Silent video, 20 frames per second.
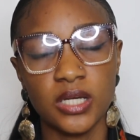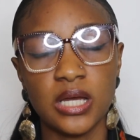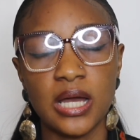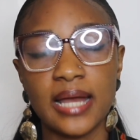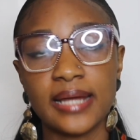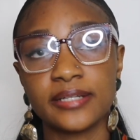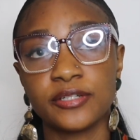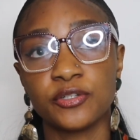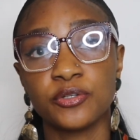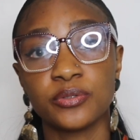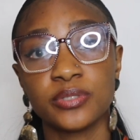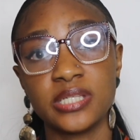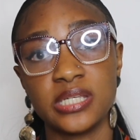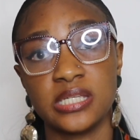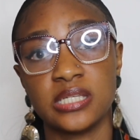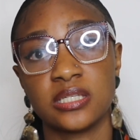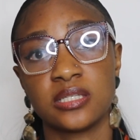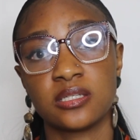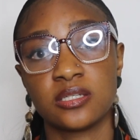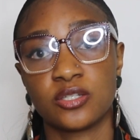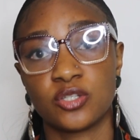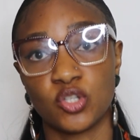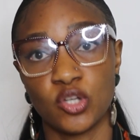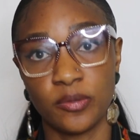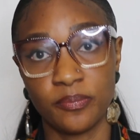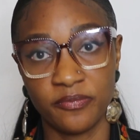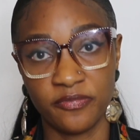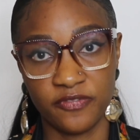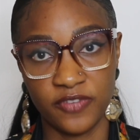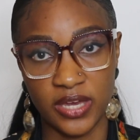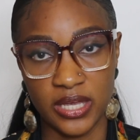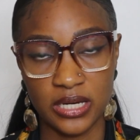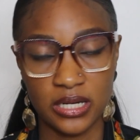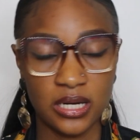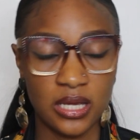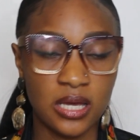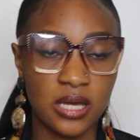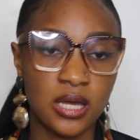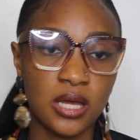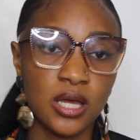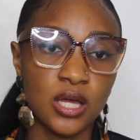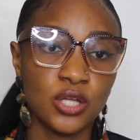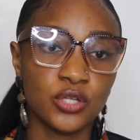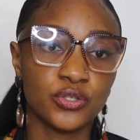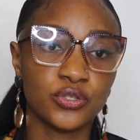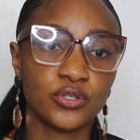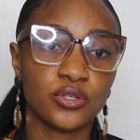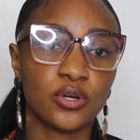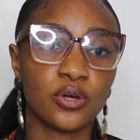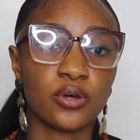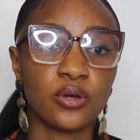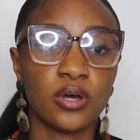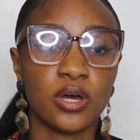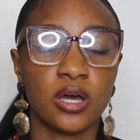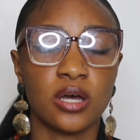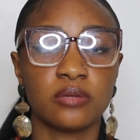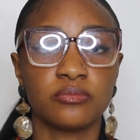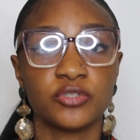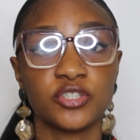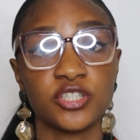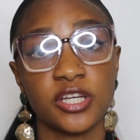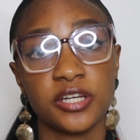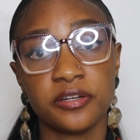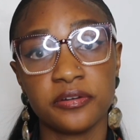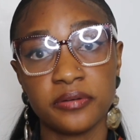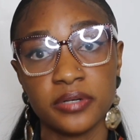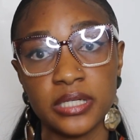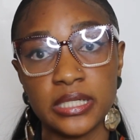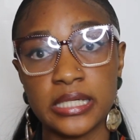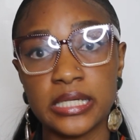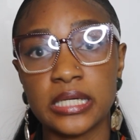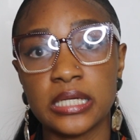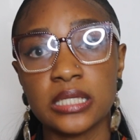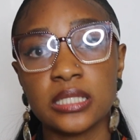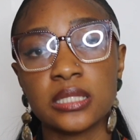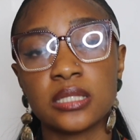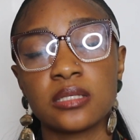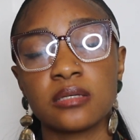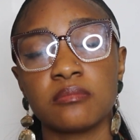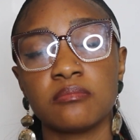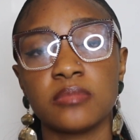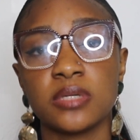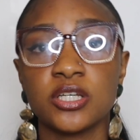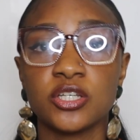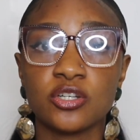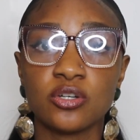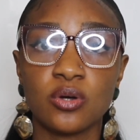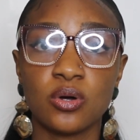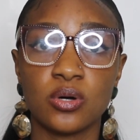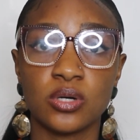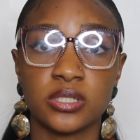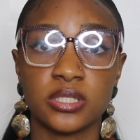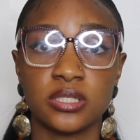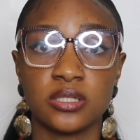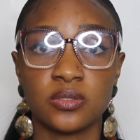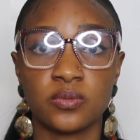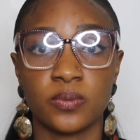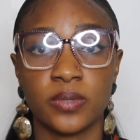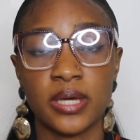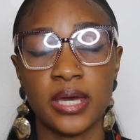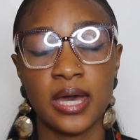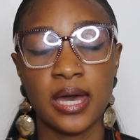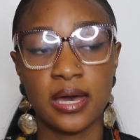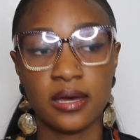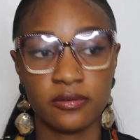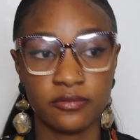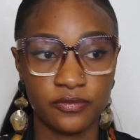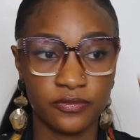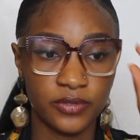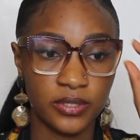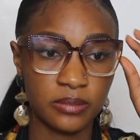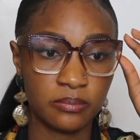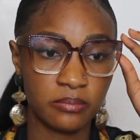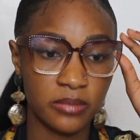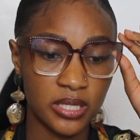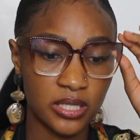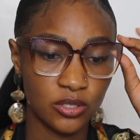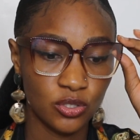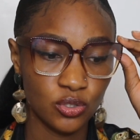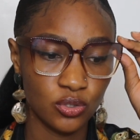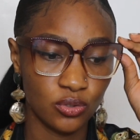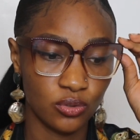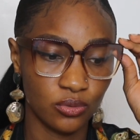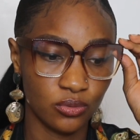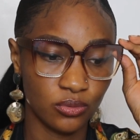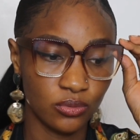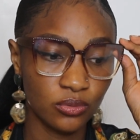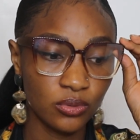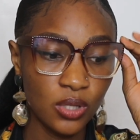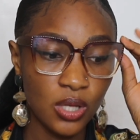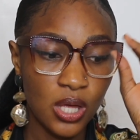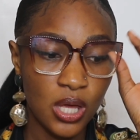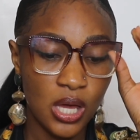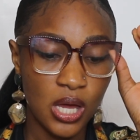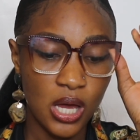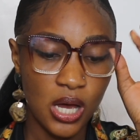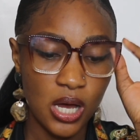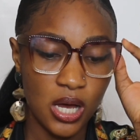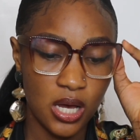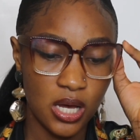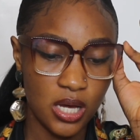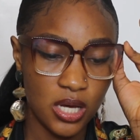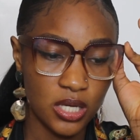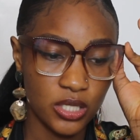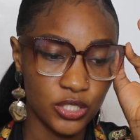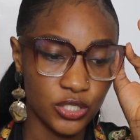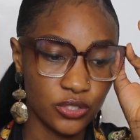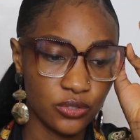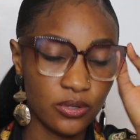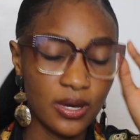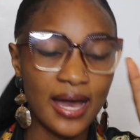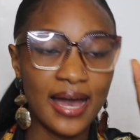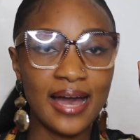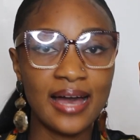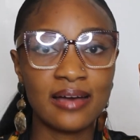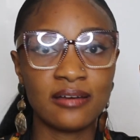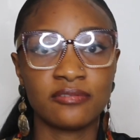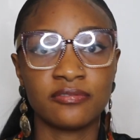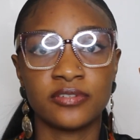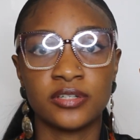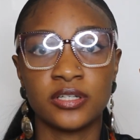I noticed something. So generally, the major courses we have in med school, you have